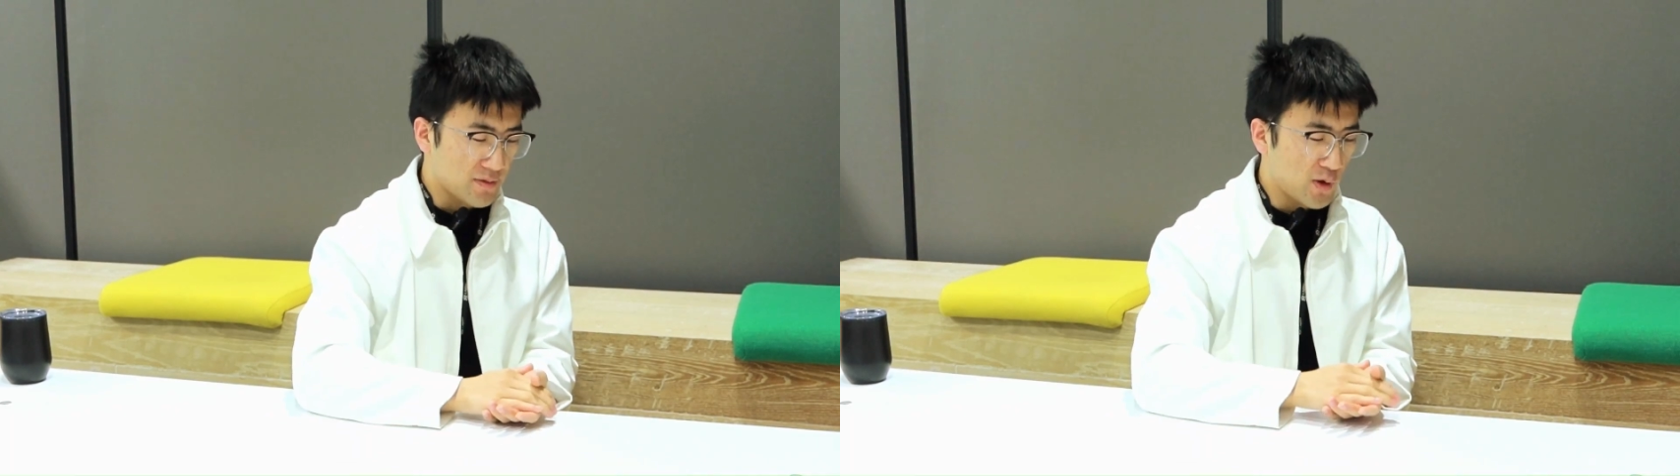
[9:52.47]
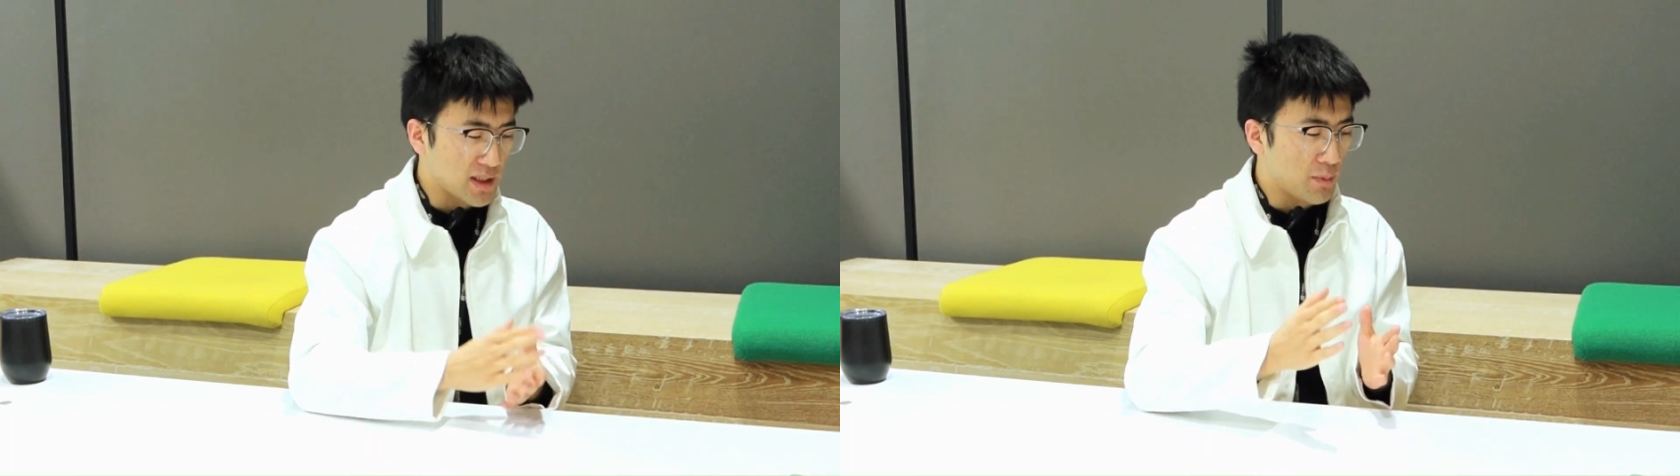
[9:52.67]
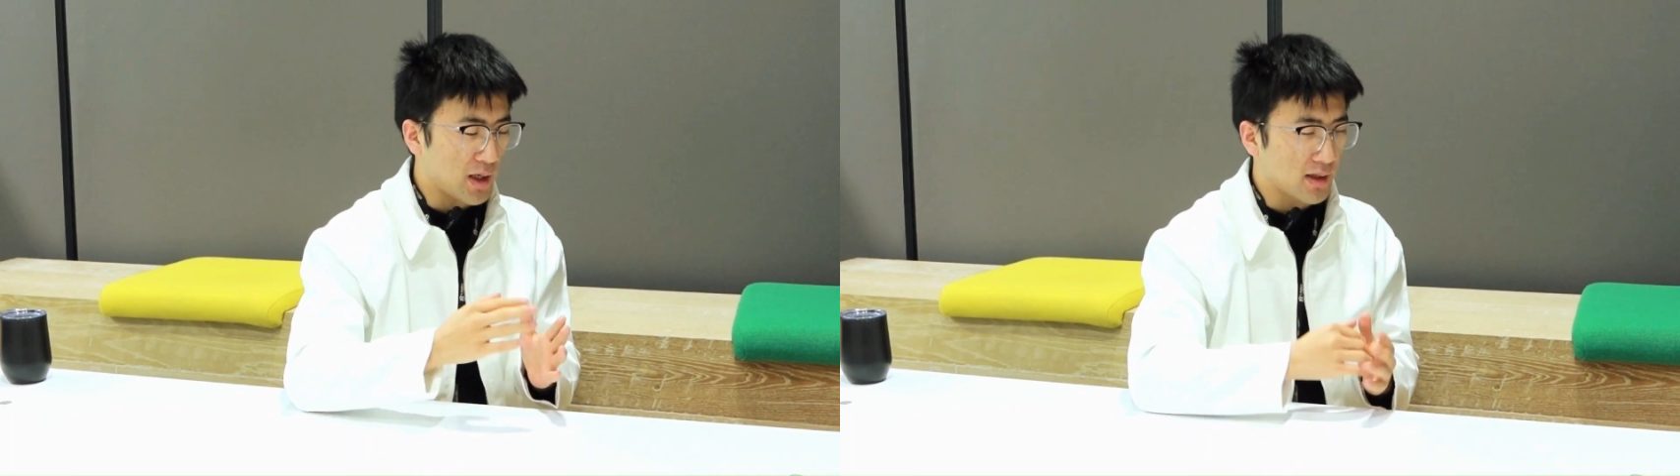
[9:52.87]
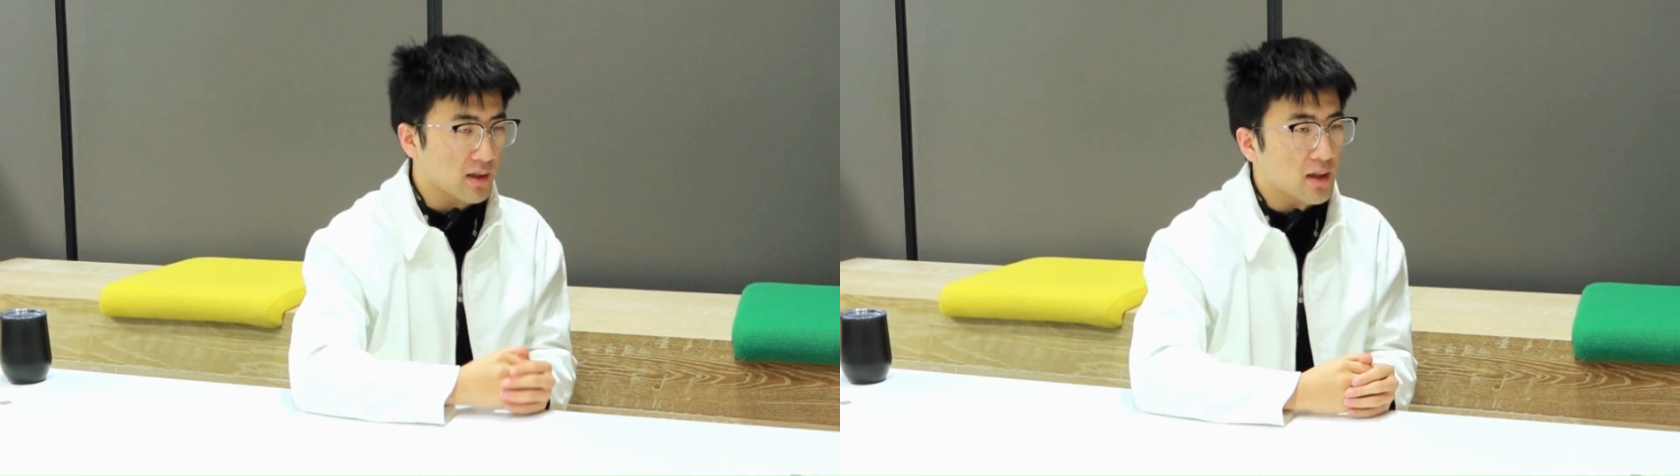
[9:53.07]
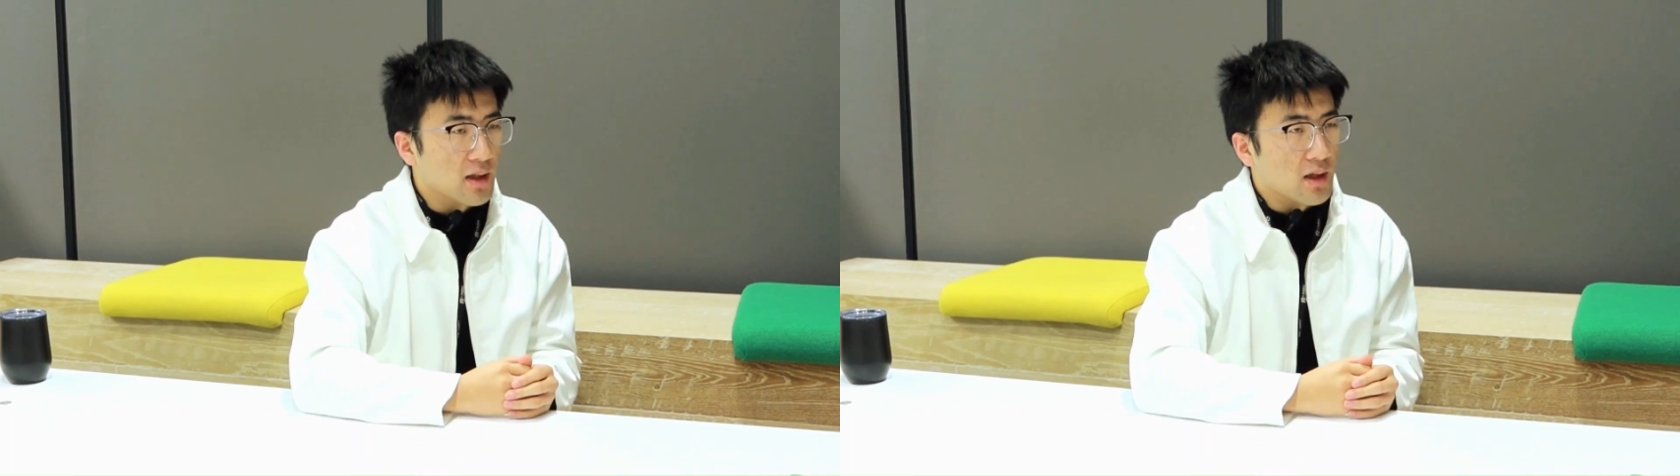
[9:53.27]
For example, like
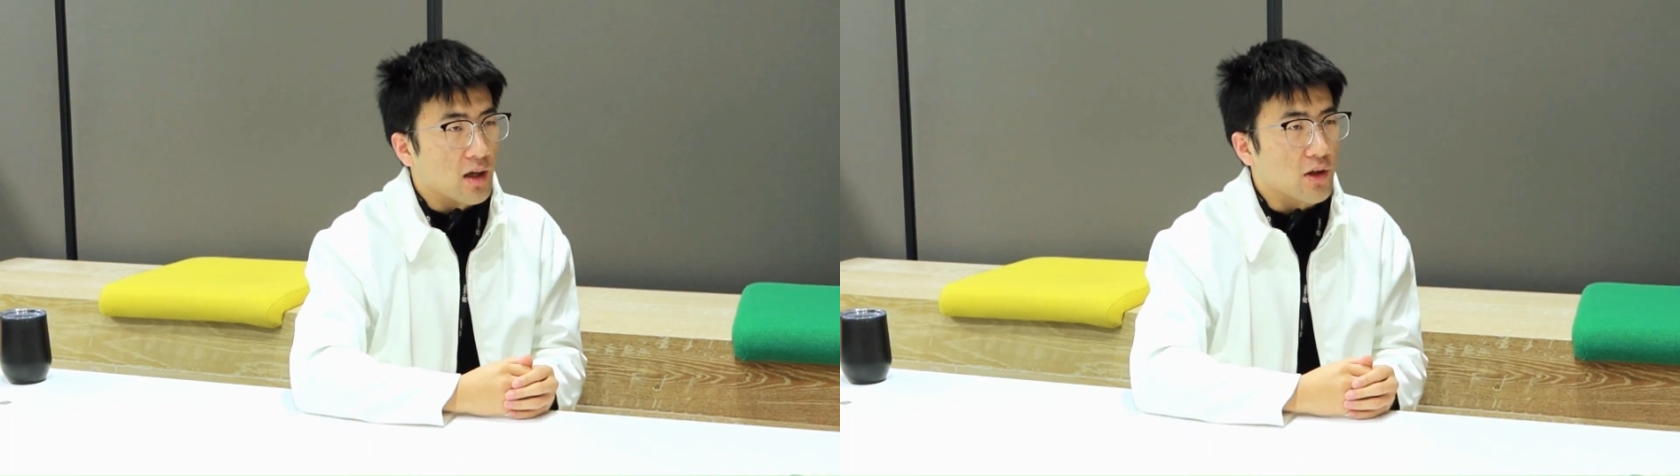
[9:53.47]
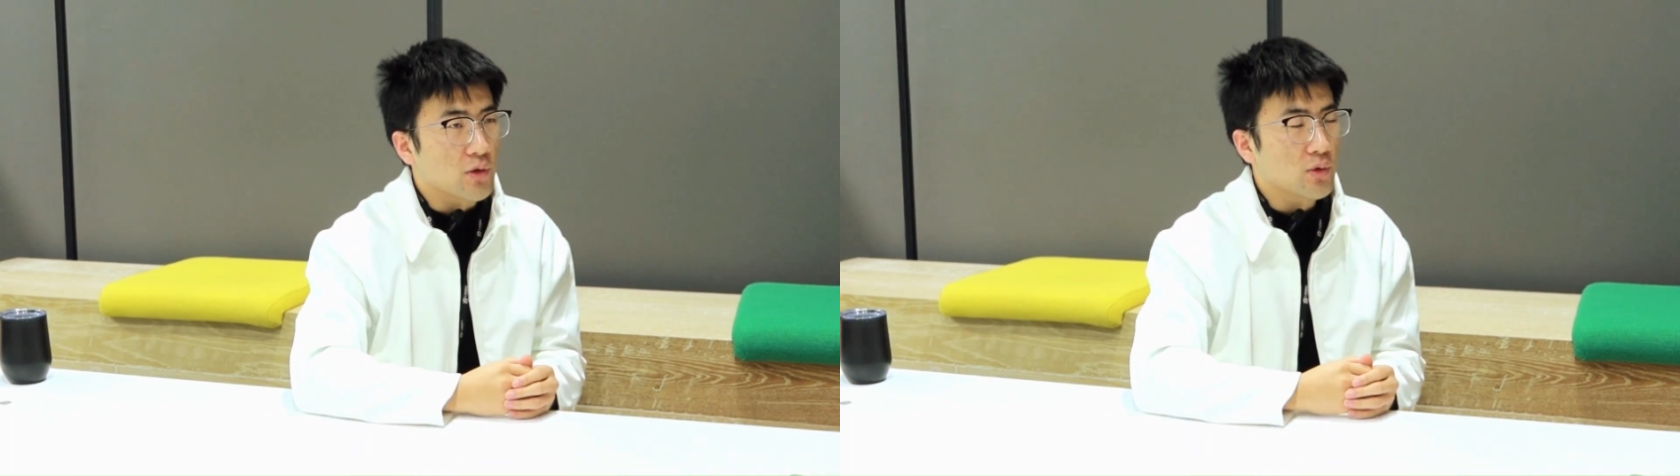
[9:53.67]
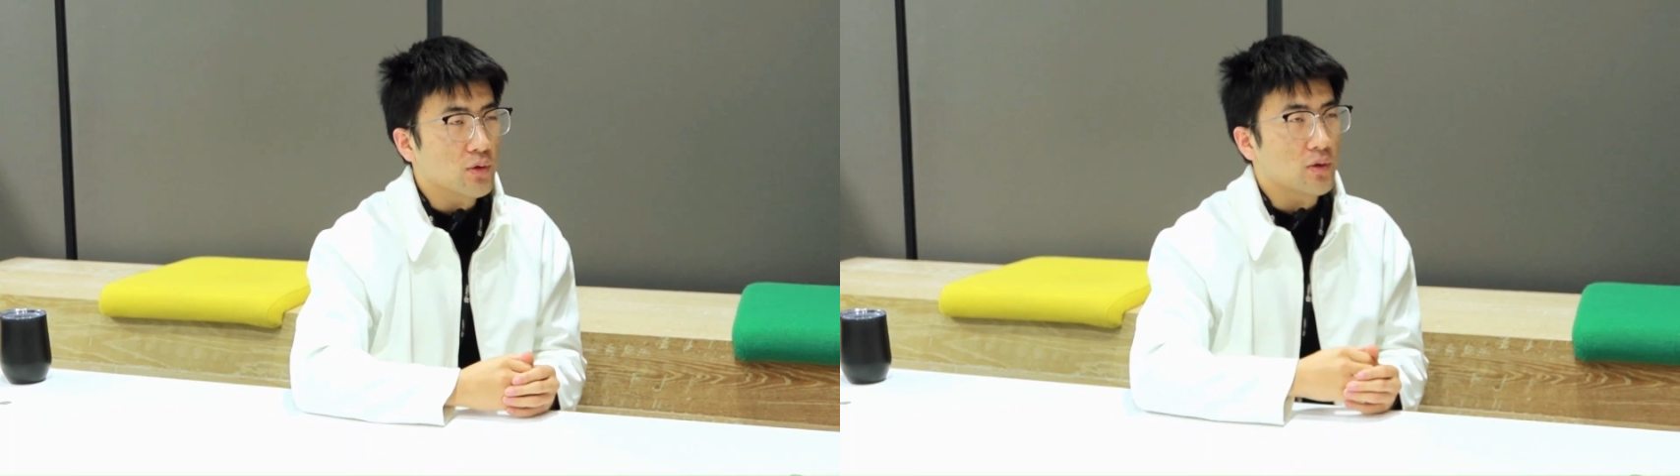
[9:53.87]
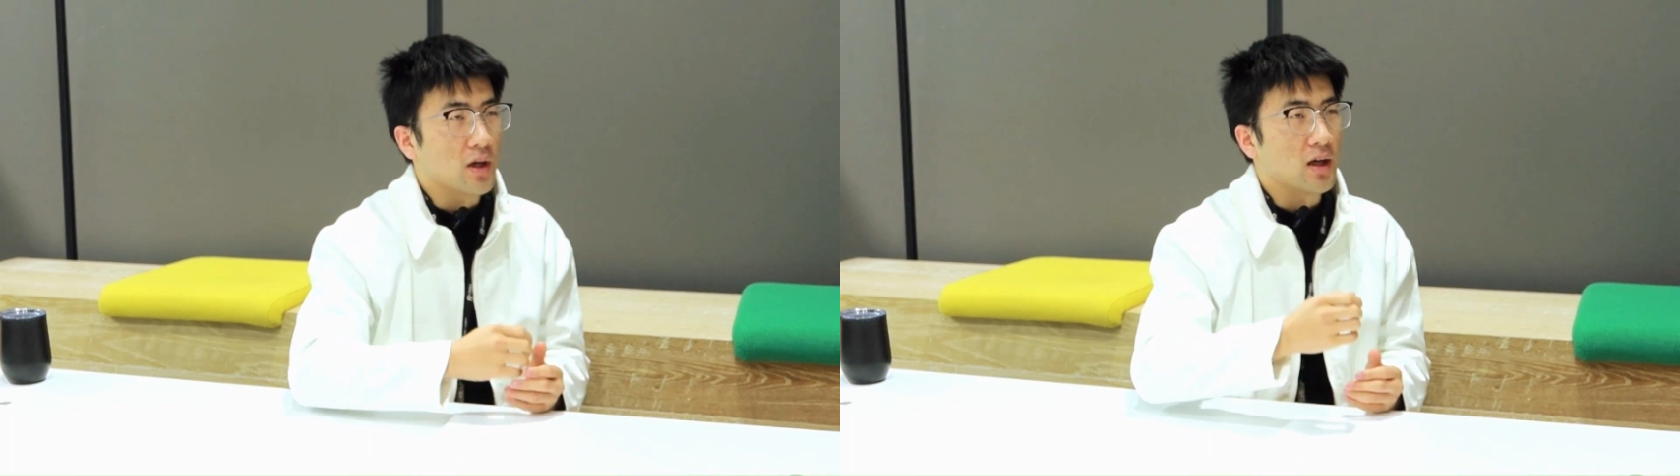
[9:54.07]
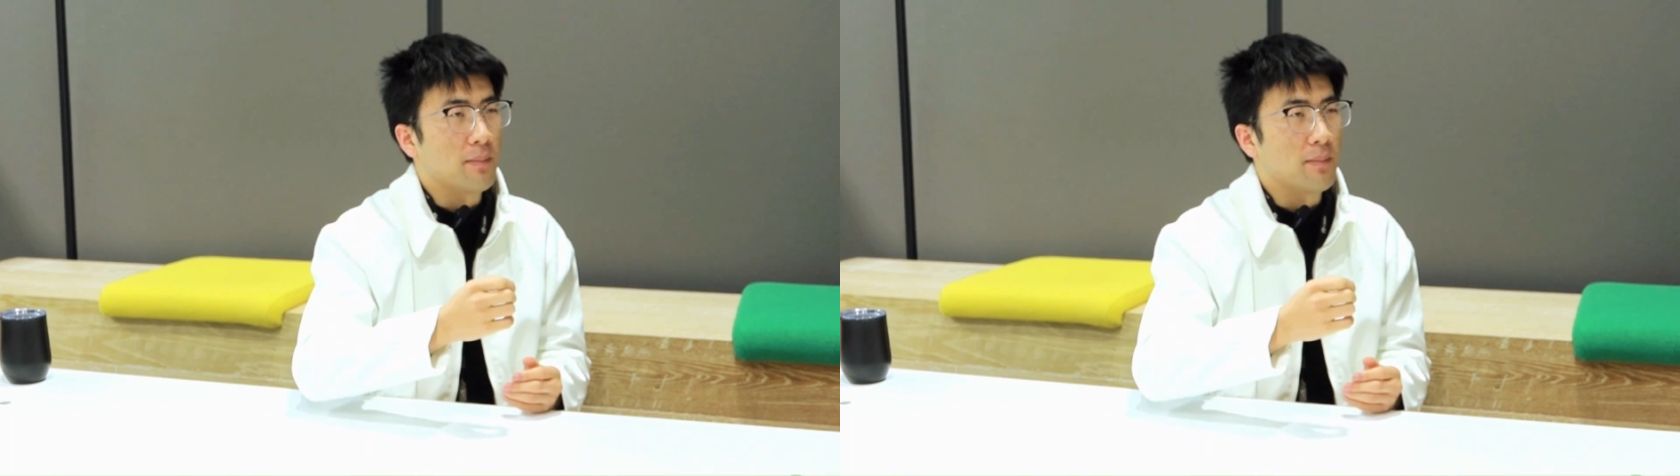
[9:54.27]
you